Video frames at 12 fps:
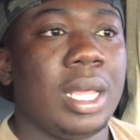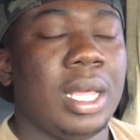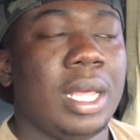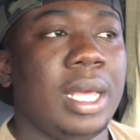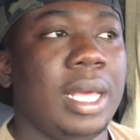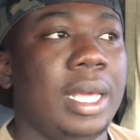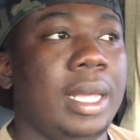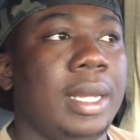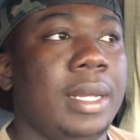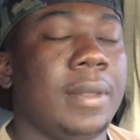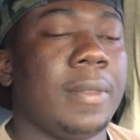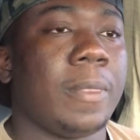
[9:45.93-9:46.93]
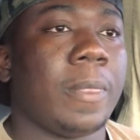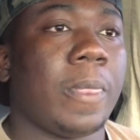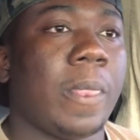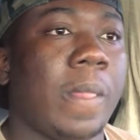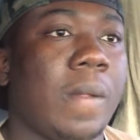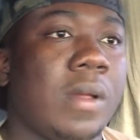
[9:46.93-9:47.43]
and
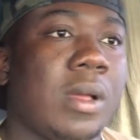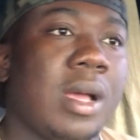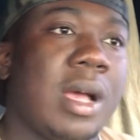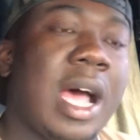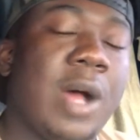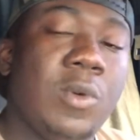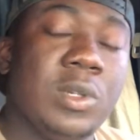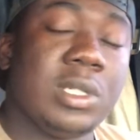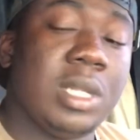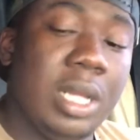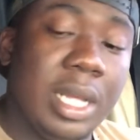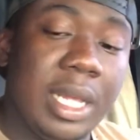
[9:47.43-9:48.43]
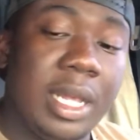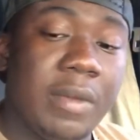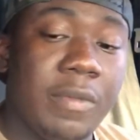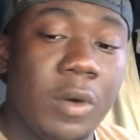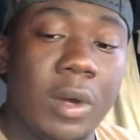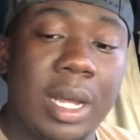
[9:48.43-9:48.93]
I was looking
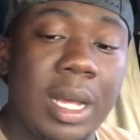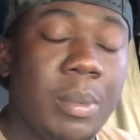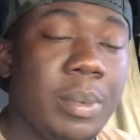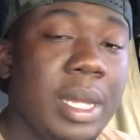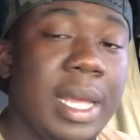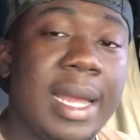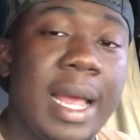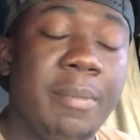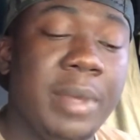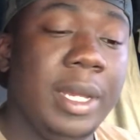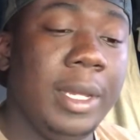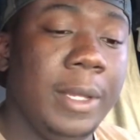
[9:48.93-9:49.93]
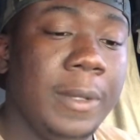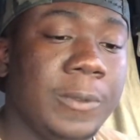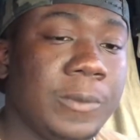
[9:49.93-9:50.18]
for a company, and I mean,